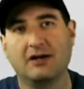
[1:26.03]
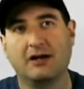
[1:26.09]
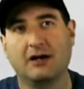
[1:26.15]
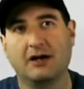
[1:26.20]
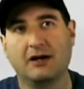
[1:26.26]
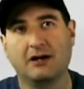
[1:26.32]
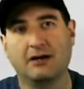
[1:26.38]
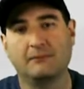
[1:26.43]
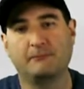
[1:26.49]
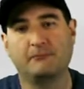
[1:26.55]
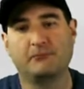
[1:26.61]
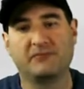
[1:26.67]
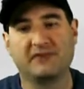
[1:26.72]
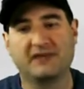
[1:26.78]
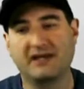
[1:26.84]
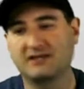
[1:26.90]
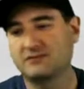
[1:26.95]
Uh,
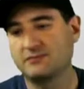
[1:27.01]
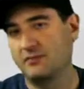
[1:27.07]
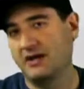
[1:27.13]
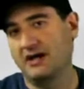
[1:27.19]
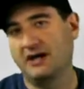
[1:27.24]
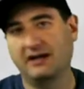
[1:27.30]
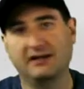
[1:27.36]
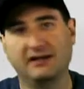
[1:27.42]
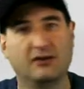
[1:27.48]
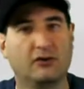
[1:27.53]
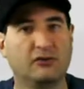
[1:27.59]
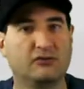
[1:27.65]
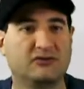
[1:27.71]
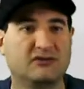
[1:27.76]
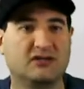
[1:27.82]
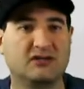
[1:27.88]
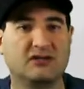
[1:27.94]
that's my
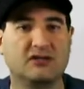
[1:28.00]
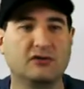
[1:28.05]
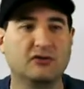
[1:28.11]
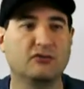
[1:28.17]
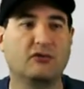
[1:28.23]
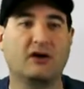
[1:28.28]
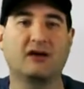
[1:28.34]
oath to you.